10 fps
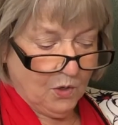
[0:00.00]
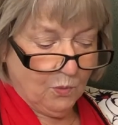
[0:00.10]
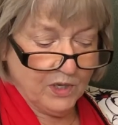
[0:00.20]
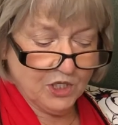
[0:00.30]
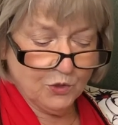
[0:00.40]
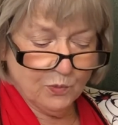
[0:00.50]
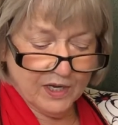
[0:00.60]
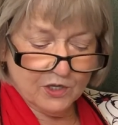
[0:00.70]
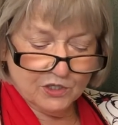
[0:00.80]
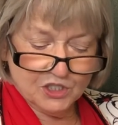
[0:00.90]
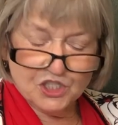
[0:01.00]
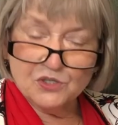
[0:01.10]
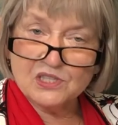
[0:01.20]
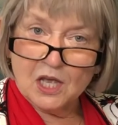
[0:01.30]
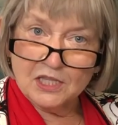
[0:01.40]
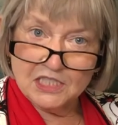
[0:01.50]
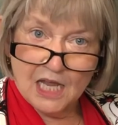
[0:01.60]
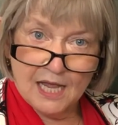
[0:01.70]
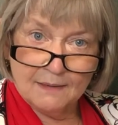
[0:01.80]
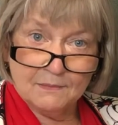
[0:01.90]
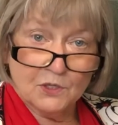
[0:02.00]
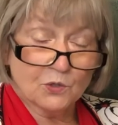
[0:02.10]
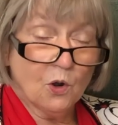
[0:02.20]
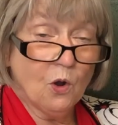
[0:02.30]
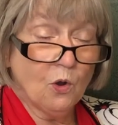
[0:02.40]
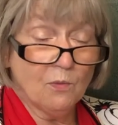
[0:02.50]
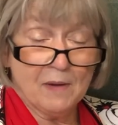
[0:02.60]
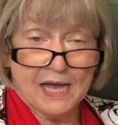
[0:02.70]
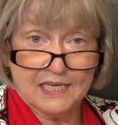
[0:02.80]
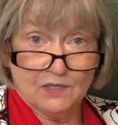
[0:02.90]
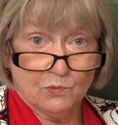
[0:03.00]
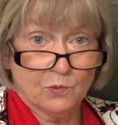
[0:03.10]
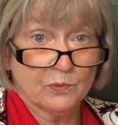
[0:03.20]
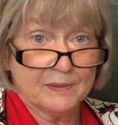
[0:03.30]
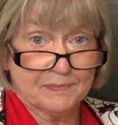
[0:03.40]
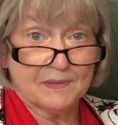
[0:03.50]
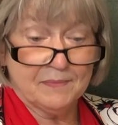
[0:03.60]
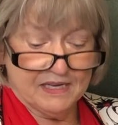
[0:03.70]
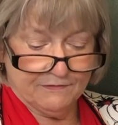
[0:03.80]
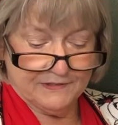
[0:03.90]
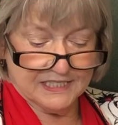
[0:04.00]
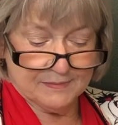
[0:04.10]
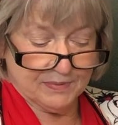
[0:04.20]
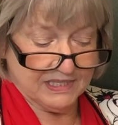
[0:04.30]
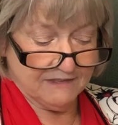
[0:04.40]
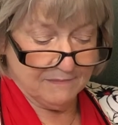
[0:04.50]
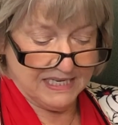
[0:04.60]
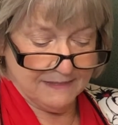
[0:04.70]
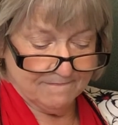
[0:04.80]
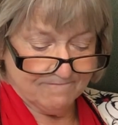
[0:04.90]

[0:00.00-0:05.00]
When you wear good shoes all the time, your whole body will reap the benefits, believe me.